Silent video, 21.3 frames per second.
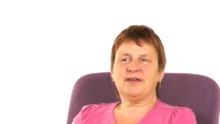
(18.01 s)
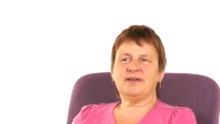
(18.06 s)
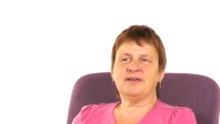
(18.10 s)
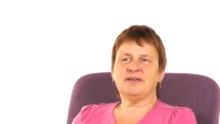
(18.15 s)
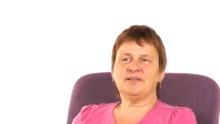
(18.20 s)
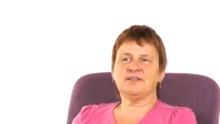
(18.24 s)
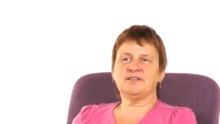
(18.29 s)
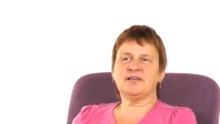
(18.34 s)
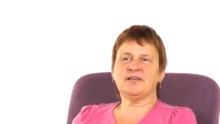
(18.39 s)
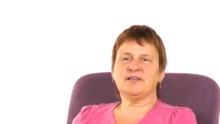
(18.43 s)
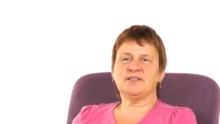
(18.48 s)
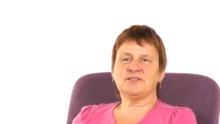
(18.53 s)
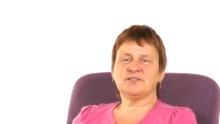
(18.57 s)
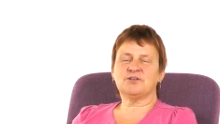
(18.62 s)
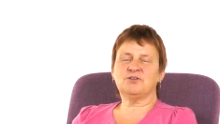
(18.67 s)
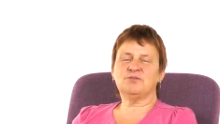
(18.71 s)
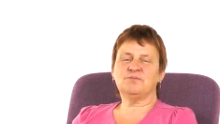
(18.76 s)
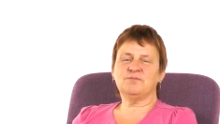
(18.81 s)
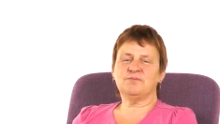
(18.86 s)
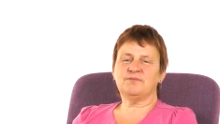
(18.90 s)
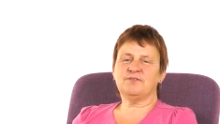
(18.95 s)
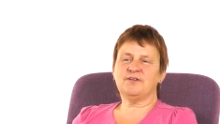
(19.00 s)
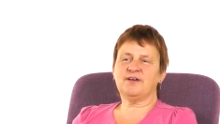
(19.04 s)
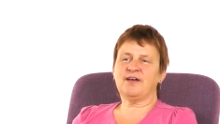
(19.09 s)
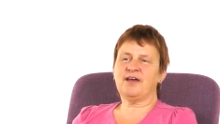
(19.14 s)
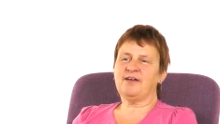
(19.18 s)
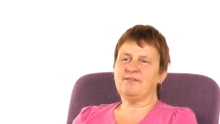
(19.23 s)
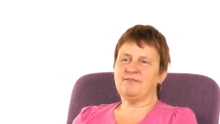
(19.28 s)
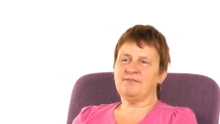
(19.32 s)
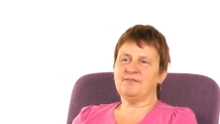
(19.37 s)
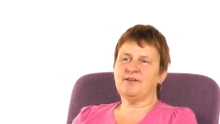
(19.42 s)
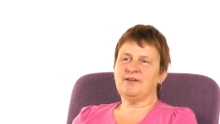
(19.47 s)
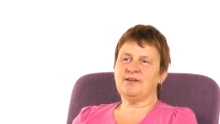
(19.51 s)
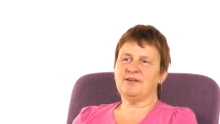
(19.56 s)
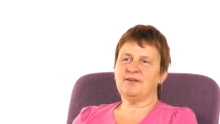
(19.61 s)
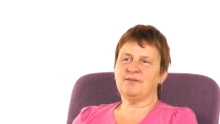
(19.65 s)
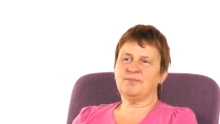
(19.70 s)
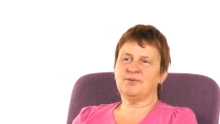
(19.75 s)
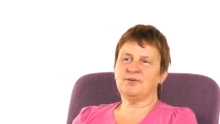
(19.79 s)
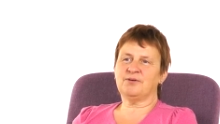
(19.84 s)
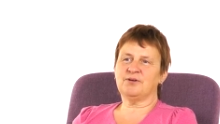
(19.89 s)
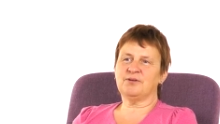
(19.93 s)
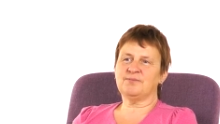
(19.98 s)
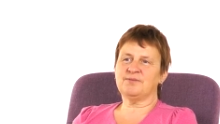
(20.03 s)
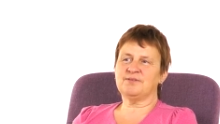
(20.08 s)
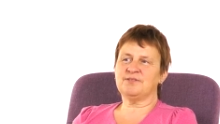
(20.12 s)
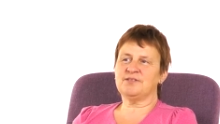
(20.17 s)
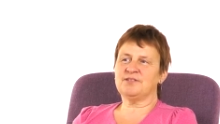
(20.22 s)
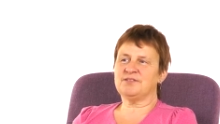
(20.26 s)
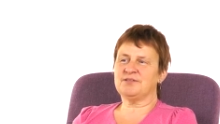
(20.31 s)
He's come for every appointment.